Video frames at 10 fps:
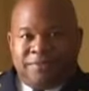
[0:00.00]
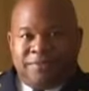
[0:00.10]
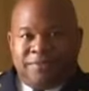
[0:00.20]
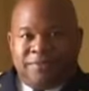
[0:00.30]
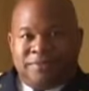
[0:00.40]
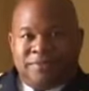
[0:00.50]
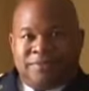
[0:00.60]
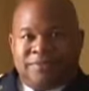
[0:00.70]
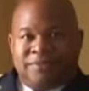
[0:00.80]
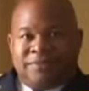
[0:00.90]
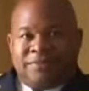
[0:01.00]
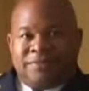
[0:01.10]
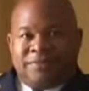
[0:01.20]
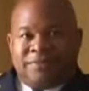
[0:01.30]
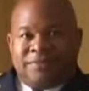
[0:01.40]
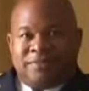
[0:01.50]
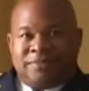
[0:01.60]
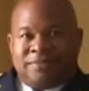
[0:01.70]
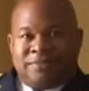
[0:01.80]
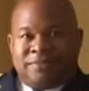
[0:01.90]

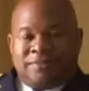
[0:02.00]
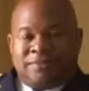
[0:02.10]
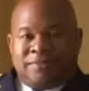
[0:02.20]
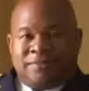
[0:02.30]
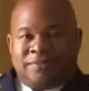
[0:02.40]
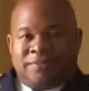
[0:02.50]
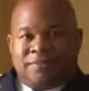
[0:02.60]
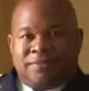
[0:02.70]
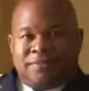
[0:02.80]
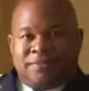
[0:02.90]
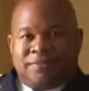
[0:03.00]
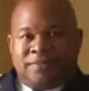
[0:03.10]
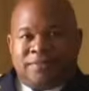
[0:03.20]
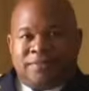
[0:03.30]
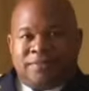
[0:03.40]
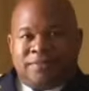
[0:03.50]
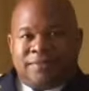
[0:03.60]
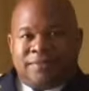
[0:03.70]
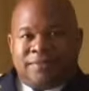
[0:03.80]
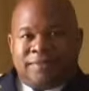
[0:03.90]

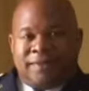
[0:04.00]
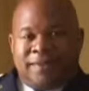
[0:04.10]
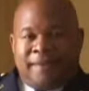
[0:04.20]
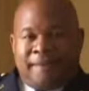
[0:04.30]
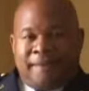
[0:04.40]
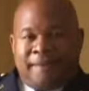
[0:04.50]
No one is speaking in this clip.